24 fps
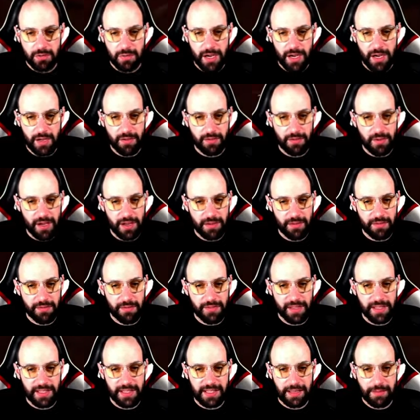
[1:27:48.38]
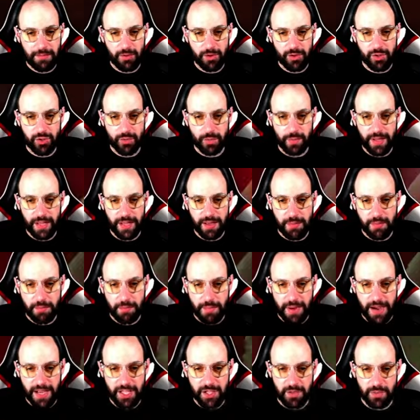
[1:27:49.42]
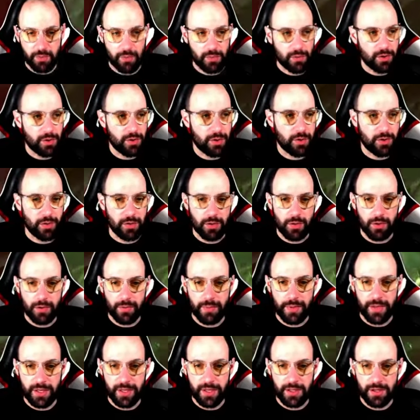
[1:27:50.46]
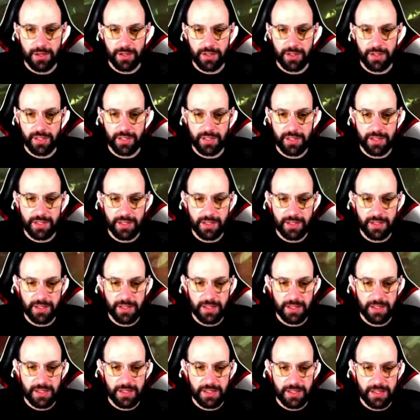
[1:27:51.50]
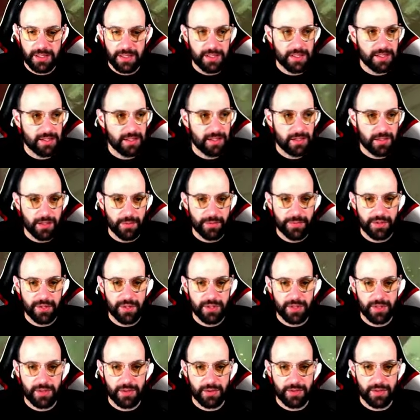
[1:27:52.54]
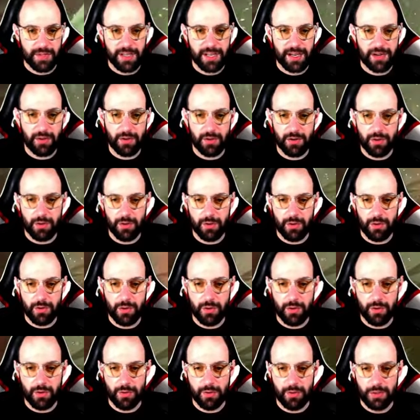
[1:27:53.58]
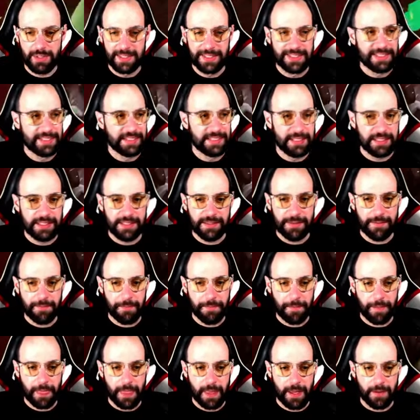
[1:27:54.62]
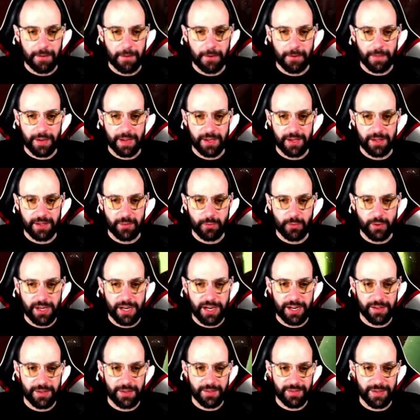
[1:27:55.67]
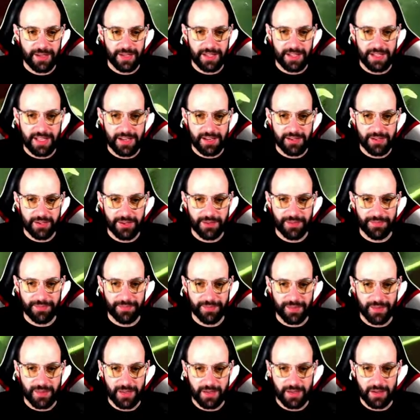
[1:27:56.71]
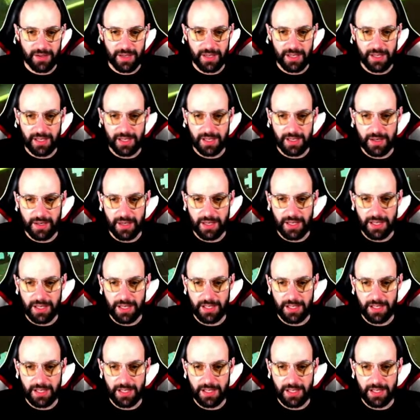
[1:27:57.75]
I don't. I don't think that I'm going to play much more. Oh my goodness. Oops, they are. Oh, oh, oh. Oh my God, we are in danger. Okay, okay.